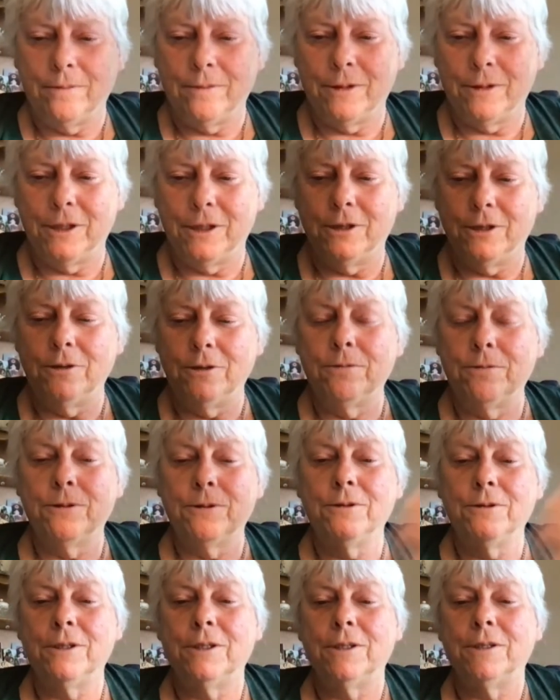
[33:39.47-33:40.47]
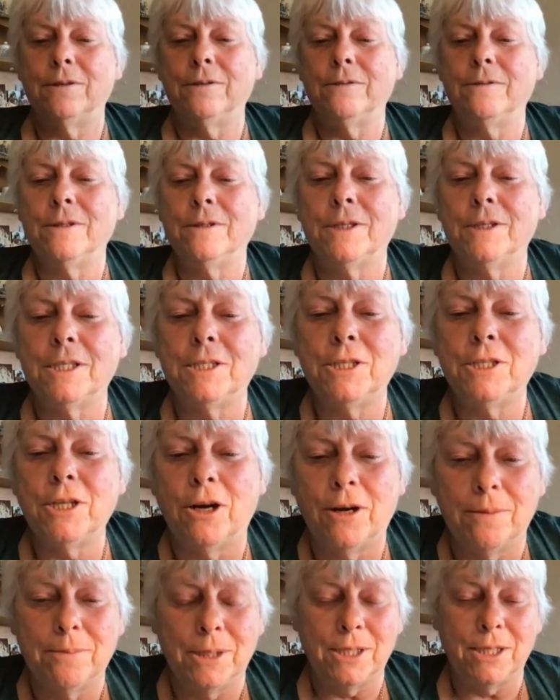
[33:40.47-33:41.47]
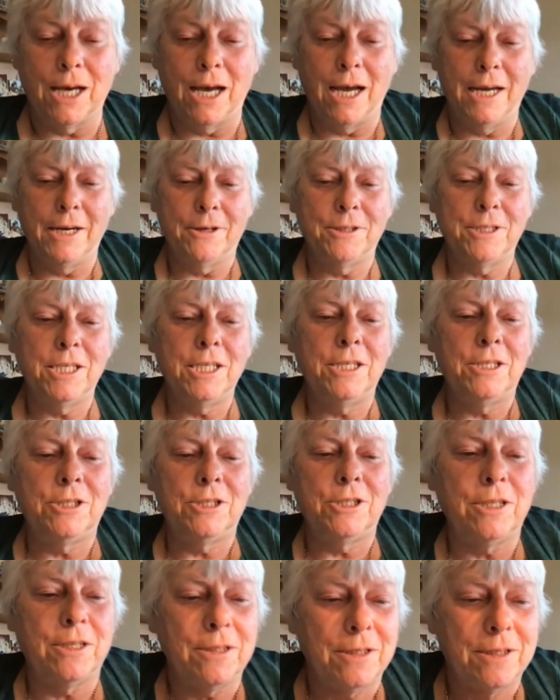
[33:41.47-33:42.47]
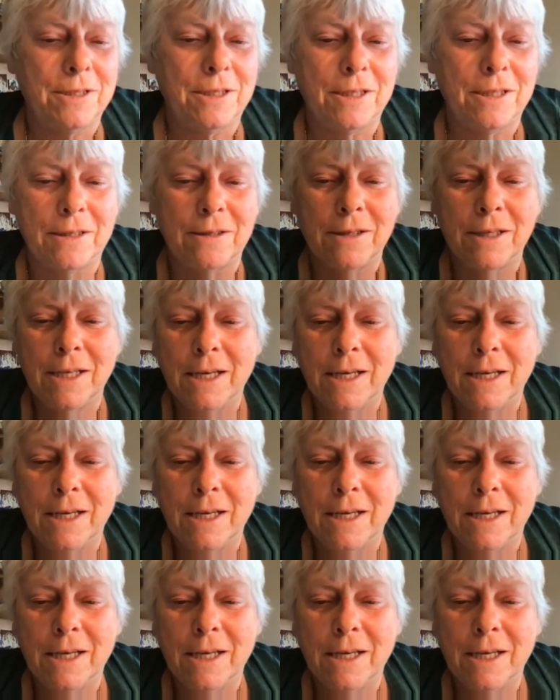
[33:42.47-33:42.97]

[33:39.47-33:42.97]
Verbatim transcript: the guru, the, the Dharma, the higher teachings, the